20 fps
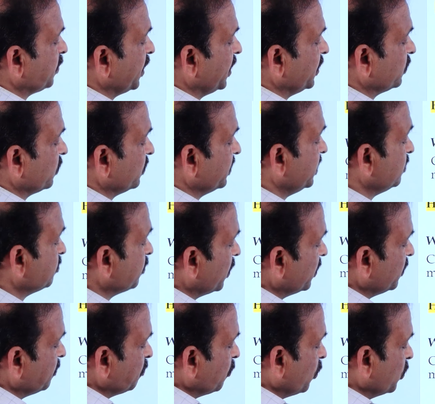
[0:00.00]
Python. In
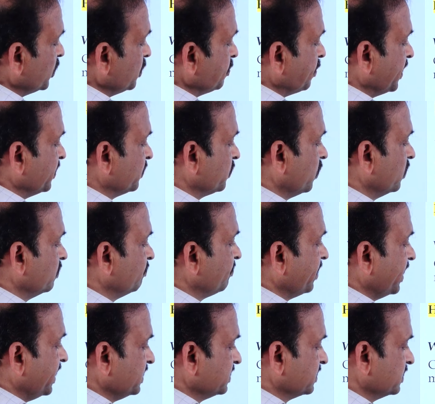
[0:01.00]
Monty Python
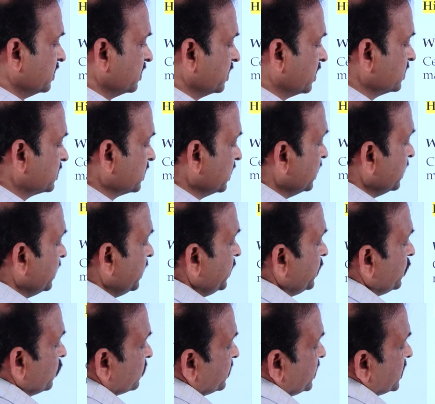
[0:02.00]
Flying Circus, he
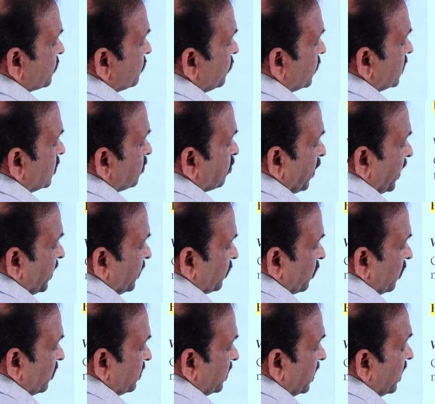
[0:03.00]
took this word
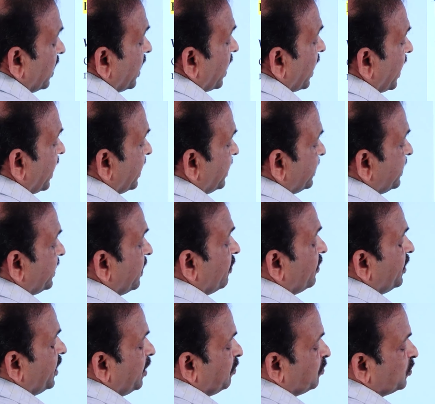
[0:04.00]
Python and he gave a
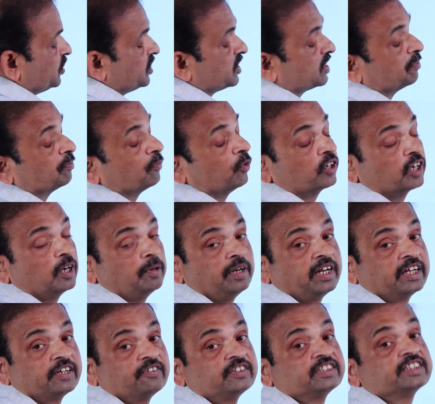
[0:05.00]
name to this programming
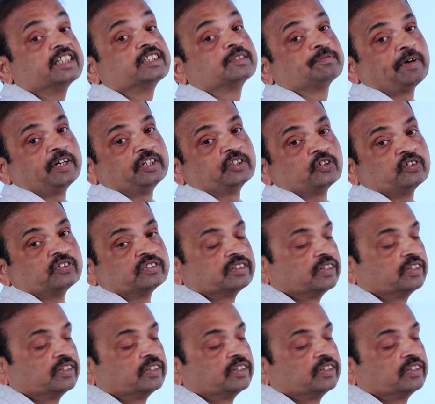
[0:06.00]
language as Python.